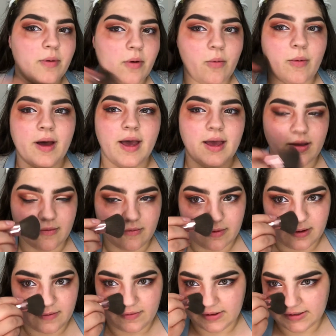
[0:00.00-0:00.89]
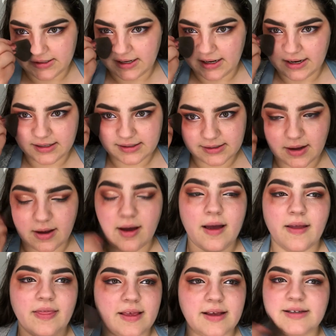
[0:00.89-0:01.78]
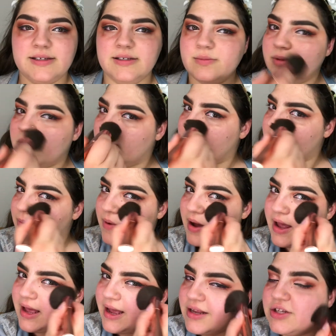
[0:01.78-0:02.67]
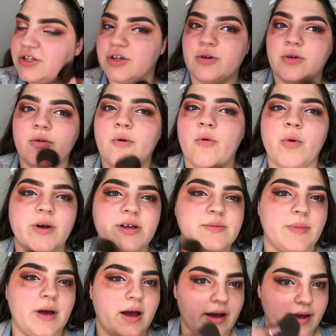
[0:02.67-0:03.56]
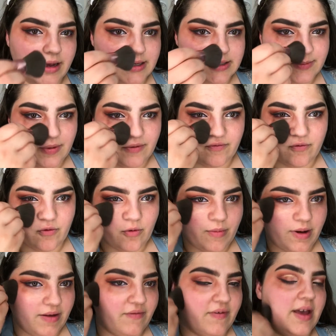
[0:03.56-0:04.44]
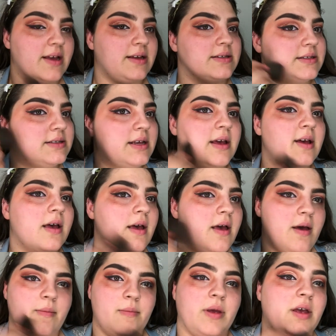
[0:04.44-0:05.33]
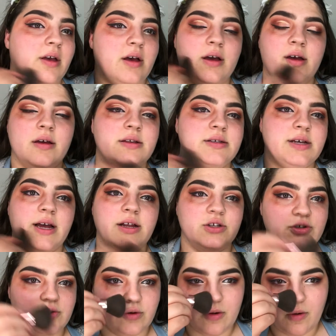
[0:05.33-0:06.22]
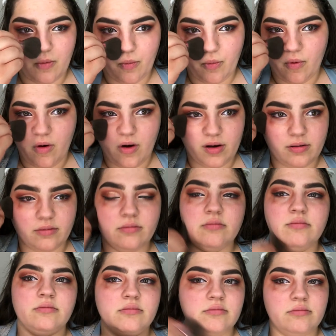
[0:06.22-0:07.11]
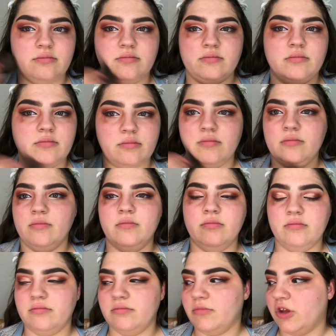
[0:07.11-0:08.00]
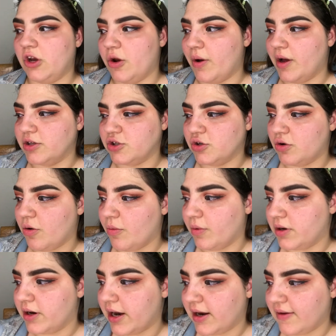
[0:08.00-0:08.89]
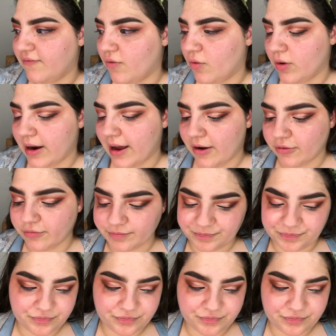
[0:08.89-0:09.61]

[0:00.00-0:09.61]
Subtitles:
Away all of this glitter, and this is purely why I do always my eyes before my face, because I do not want, you know, I do not want any fallout.